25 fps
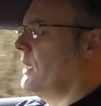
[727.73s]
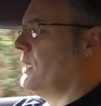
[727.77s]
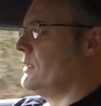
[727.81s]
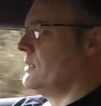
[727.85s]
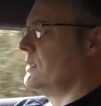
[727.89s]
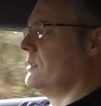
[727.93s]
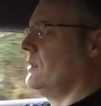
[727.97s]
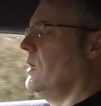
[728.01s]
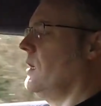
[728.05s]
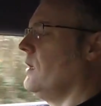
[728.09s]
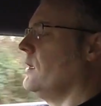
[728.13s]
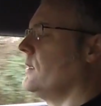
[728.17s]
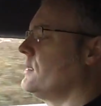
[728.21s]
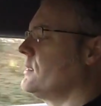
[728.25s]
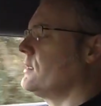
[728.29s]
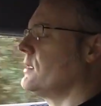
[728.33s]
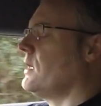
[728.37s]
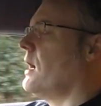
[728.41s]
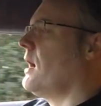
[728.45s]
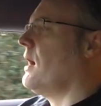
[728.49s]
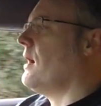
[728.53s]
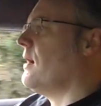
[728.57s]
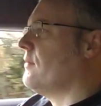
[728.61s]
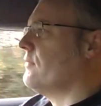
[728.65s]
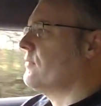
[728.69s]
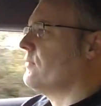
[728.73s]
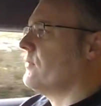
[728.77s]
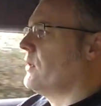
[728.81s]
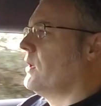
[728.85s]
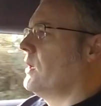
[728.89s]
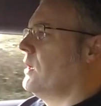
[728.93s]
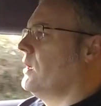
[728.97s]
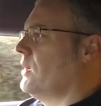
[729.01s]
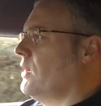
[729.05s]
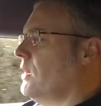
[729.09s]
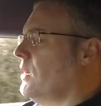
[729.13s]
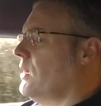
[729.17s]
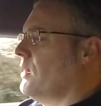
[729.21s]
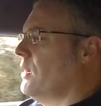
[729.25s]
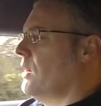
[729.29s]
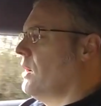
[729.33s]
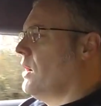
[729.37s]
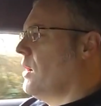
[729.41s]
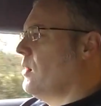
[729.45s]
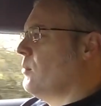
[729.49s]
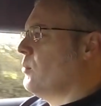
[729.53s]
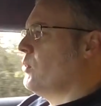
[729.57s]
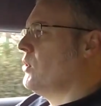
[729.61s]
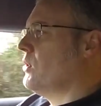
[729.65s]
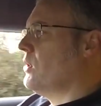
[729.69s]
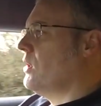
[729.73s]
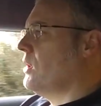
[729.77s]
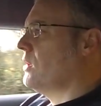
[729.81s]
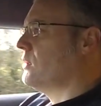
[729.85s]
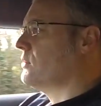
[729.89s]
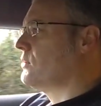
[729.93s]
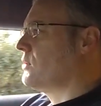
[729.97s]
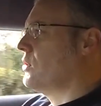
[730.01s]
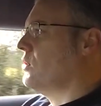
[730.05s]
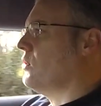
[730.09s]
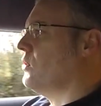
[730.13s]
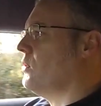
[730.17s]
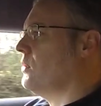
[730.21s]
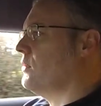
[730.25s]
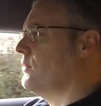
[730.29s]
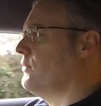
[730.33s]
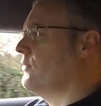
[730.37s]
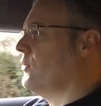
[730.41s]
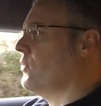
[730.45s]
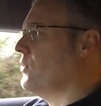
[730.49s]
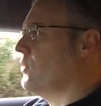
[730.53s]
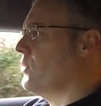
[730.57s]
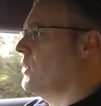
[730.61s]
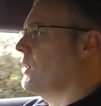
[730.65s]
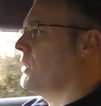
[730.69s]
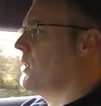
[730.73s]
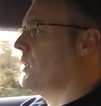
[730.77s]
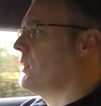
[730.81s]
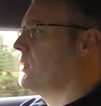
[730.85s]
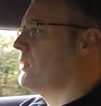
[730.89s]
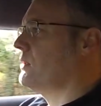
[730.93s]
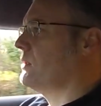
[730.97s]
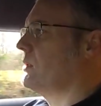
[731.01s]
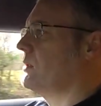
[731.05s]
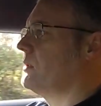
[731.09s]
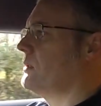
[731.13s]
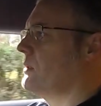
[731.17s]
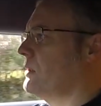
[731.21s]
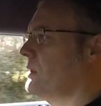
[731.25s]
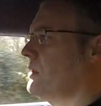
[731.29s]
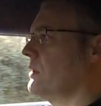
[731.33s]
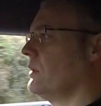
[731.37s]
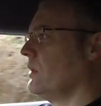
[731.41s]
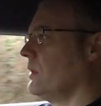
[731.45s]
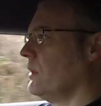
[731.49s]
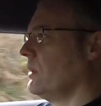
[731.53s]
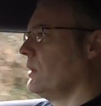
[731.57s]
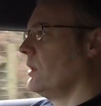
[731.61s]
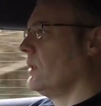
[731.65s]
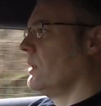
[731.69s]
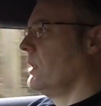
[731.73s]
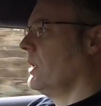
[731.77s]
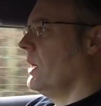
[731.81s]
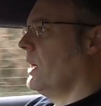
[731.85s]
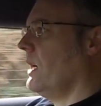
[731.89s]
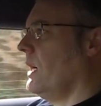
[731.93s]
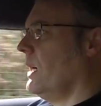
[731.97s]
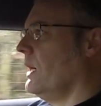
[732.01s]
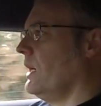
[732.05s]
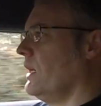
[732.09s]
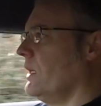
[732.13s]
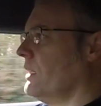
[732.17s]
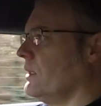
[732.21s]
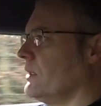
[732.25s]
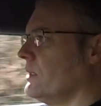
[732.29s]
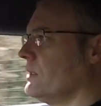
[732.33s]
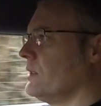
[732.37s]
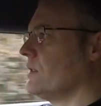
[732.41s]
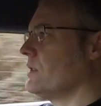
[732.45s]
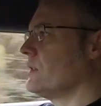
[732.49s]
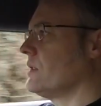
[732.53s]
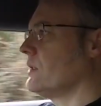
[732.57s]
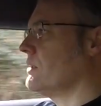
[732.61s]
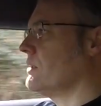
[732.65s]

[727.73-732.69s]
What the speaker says: nice to have a more hardcore Evora, and